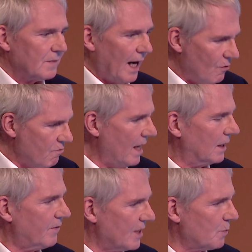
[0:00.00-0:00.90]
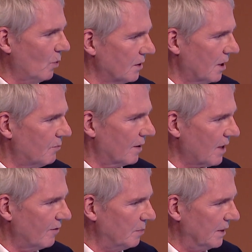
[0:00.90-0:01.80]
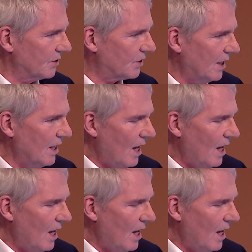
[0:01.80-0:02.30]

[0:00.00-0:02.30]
a relatively small number of governments.